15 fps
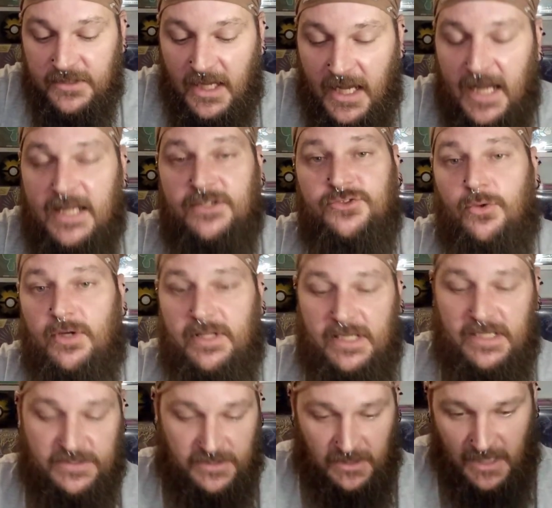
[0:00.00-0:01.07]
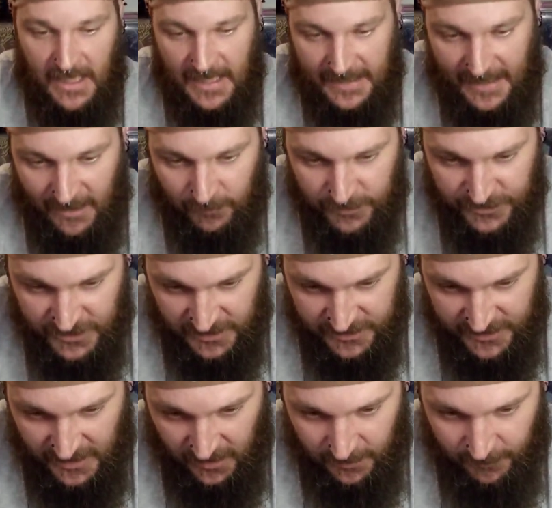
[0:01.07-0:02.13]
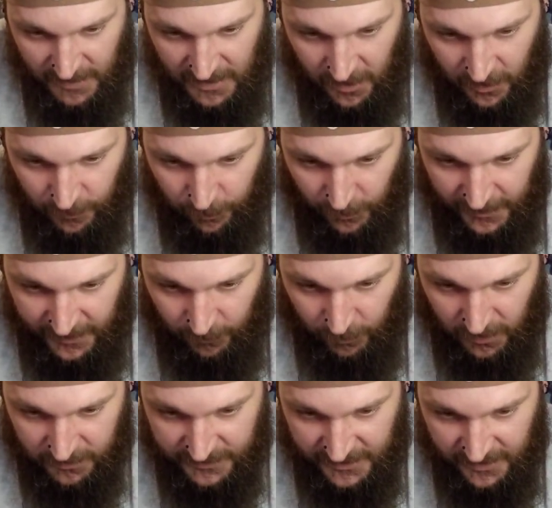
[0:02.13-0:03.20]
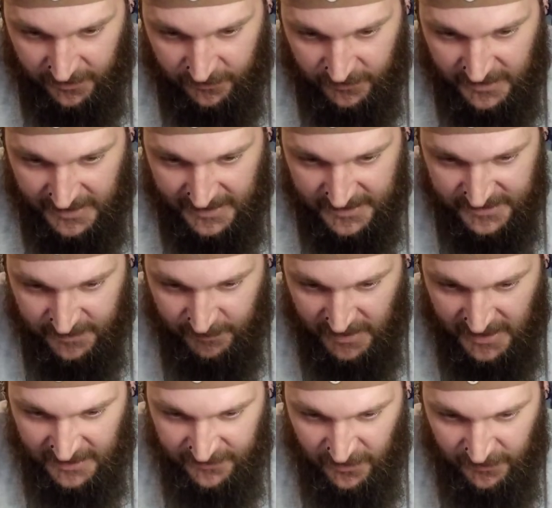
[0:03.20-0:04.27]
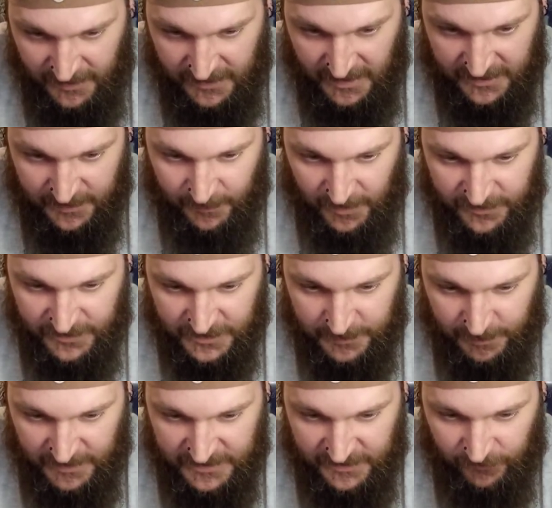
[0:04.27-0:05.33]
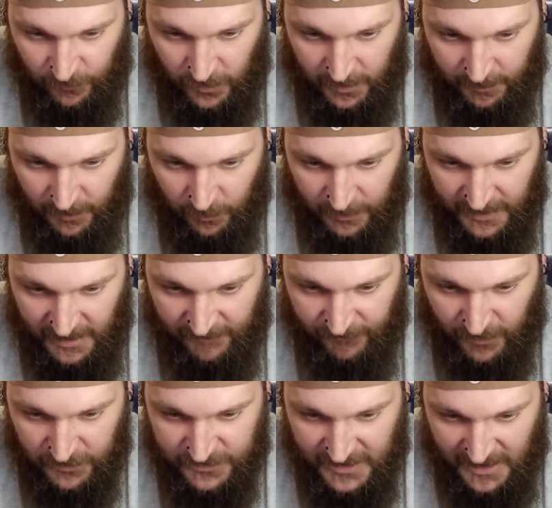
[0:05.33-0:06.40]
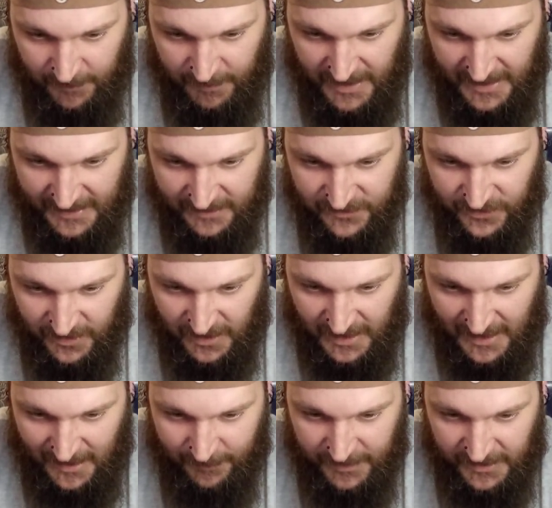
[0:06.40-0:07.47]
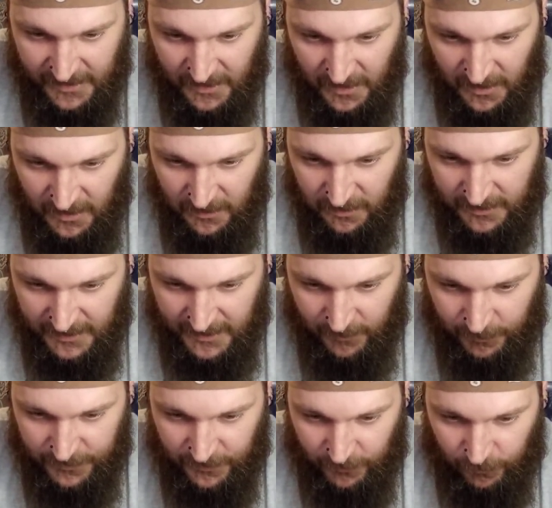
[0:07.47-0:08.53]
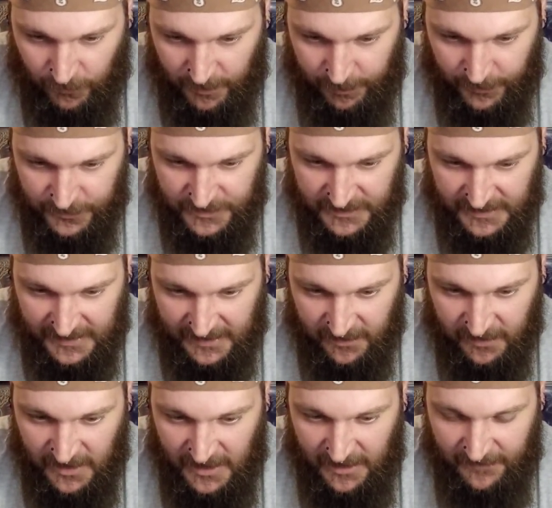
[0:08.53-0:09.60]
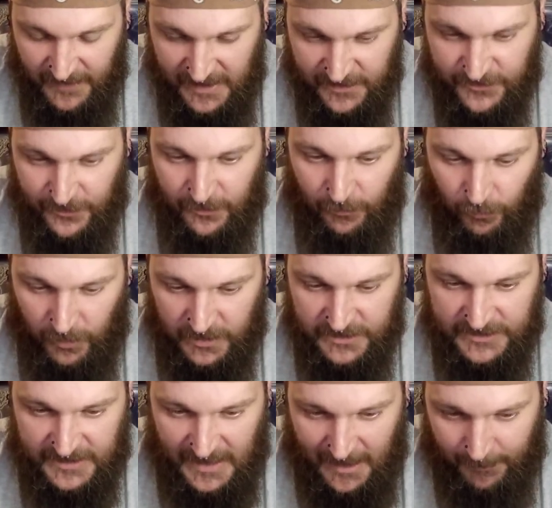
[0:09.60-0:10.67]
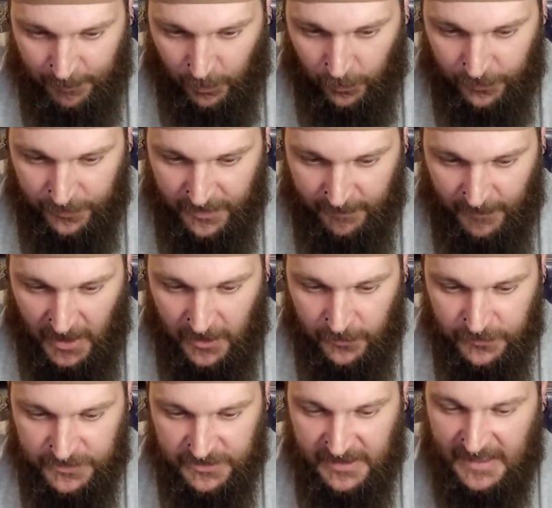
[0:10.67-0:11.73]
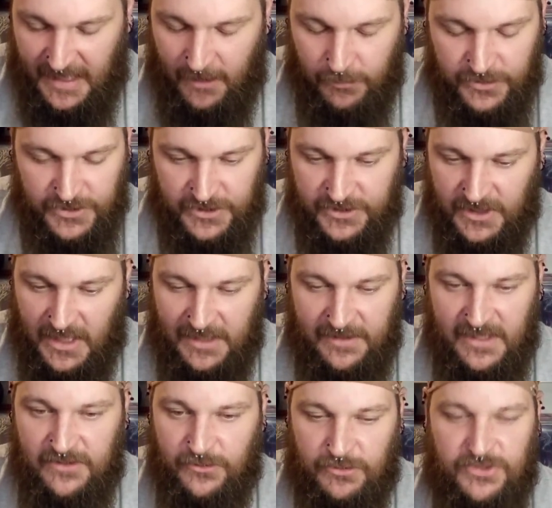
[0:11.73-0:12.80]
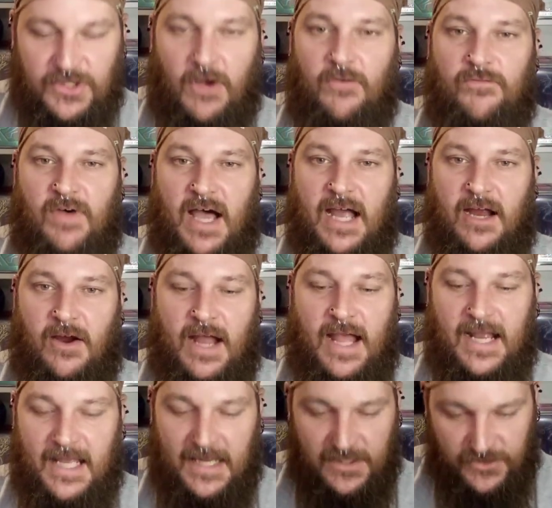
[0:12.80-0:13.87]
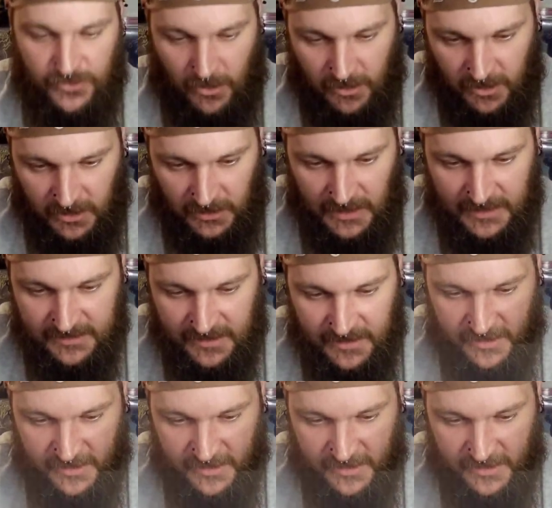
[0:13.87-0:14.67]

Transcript: I enjoy these a lot. And I was just telling my homeboy at work the other day. I said, man, I know they're not the most expensive one, but when I first got back into the hobby, look at it with the ripples in there. These are the ones that I pulled the most. That I was just like, these are so fire. I got to start collecting